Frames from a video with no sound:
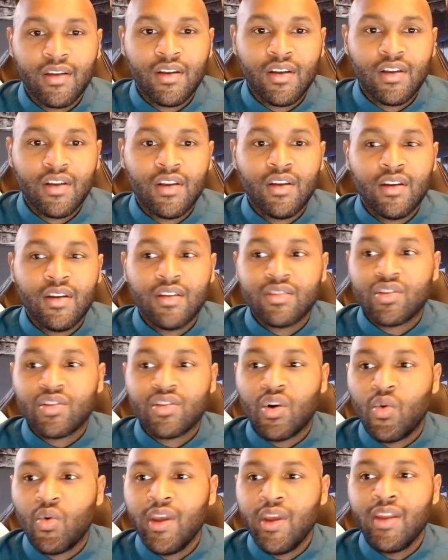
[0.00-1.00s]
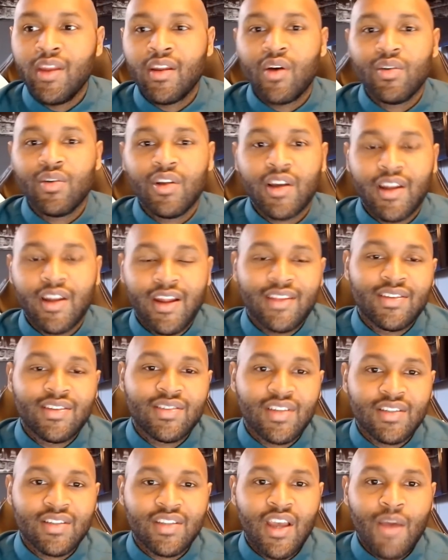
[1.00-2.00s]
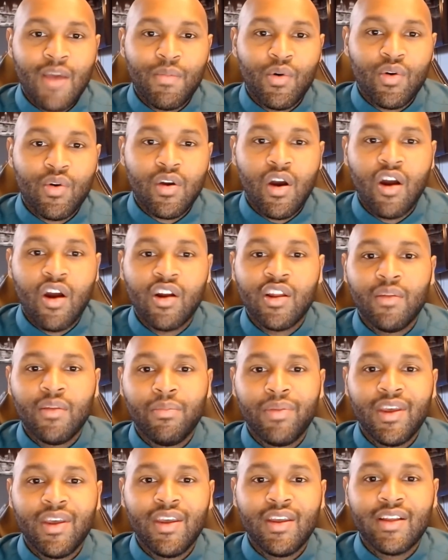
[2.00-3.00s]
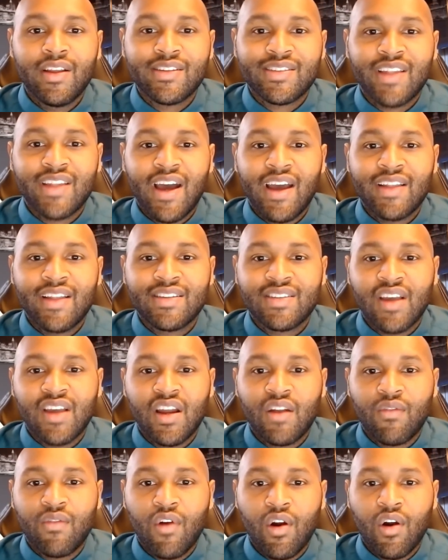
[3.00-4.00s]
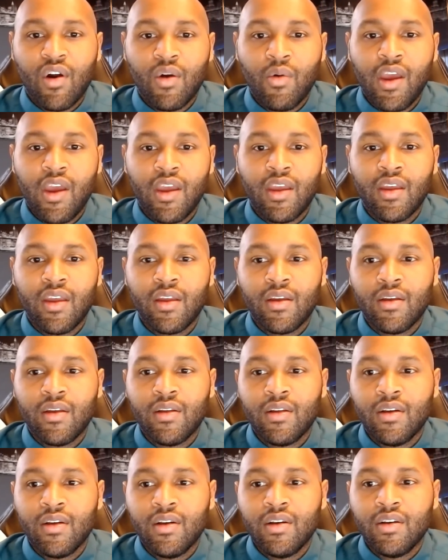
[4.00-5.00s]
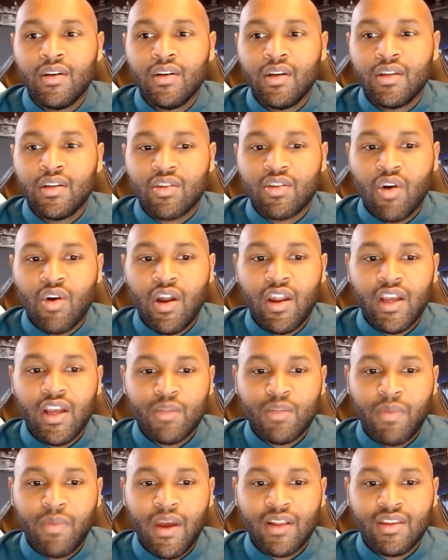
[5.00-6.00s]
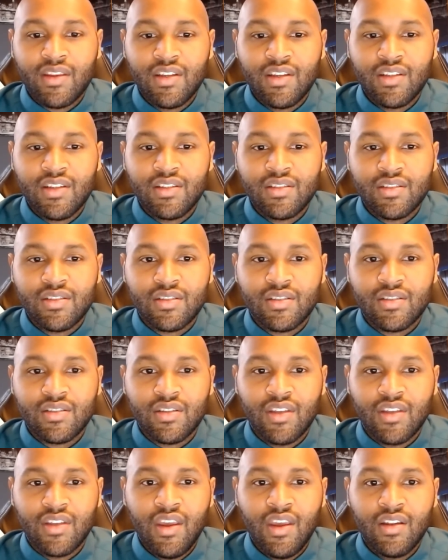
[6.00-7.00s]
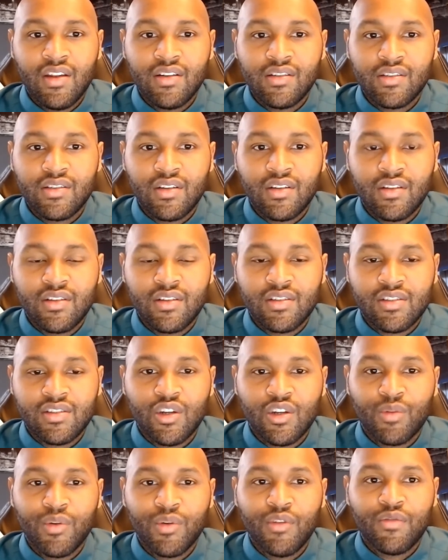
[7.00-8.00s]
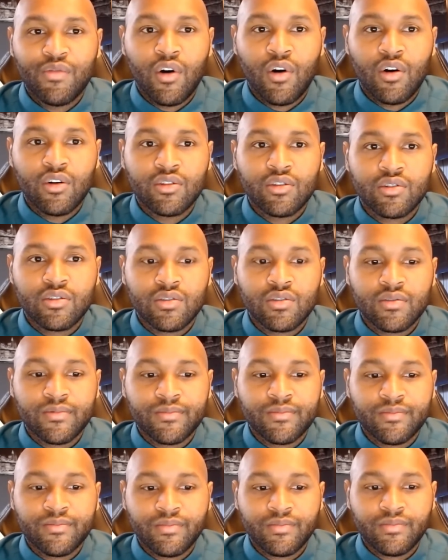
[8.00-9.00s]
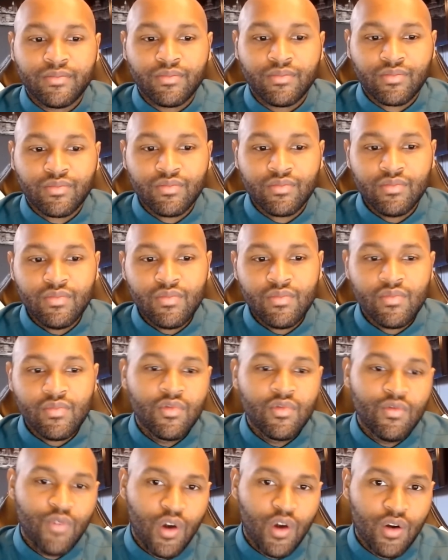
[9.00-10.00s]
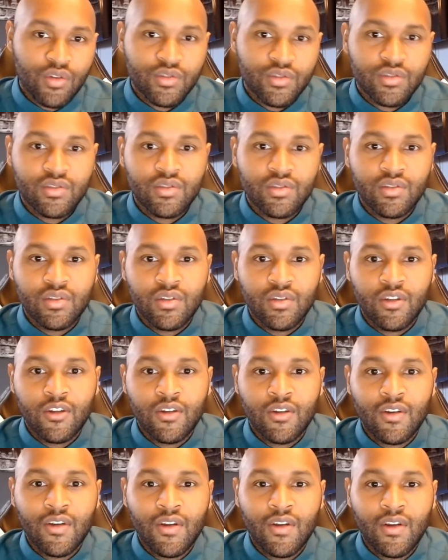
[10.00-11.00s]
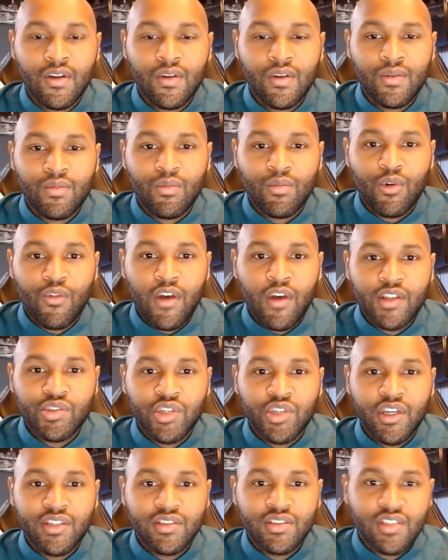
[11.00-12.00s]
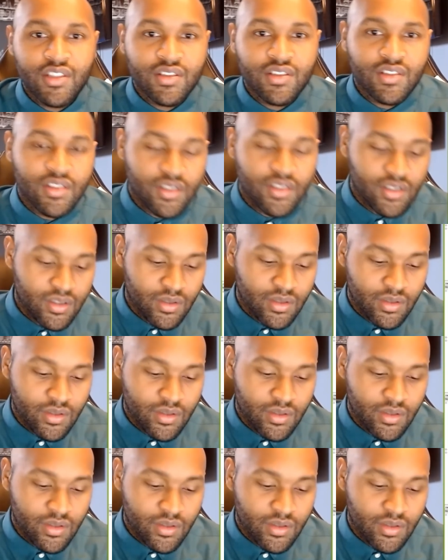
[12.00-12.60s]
So we know, looking at this example, Cardi B is not inside of our array. So I expect this n to still be false. False. But if I change this to